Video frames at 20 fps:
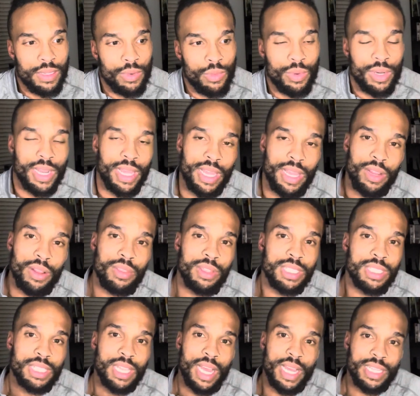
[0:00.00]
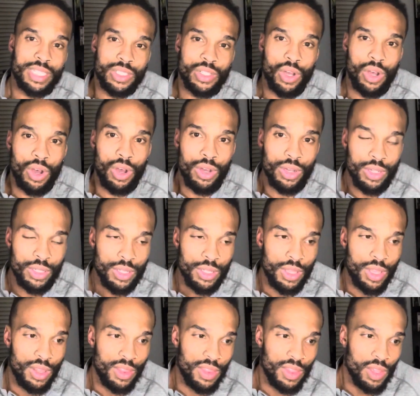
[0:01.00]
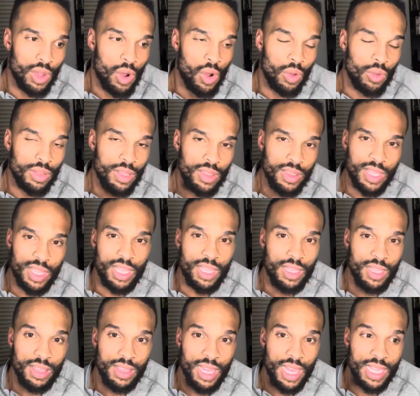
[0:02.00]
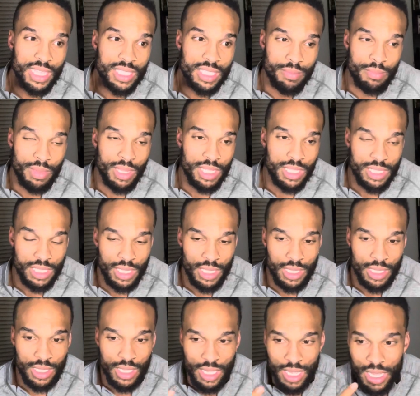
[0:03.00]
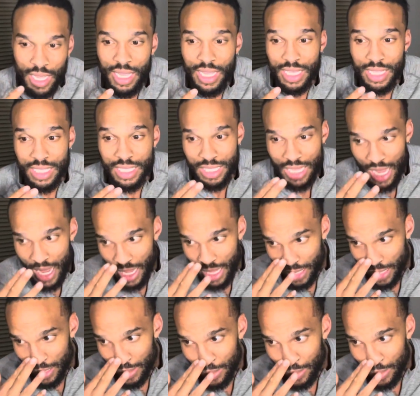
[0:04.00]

when I hear these guys talk, the only thing that's missing is that,